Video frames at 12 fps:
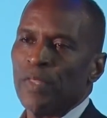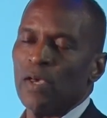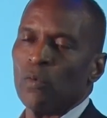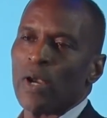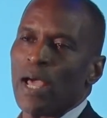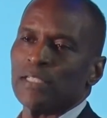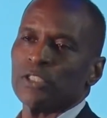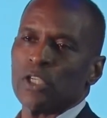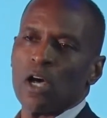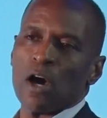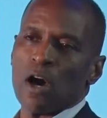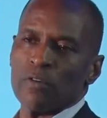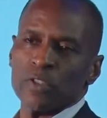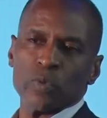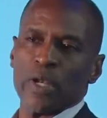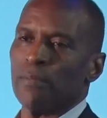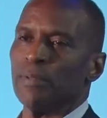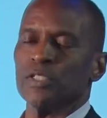And what I saw is
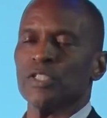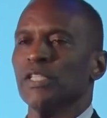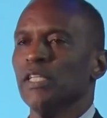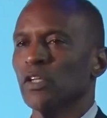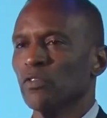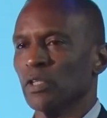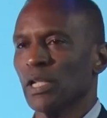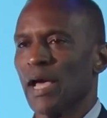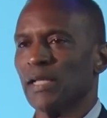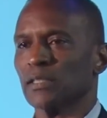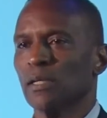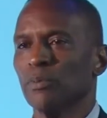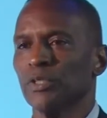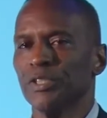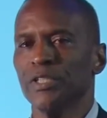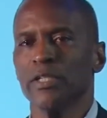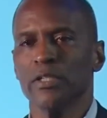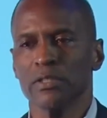what I've been seeing over the last couple of
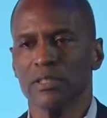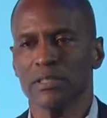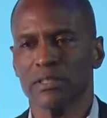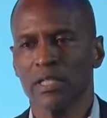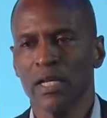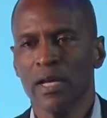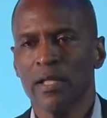years is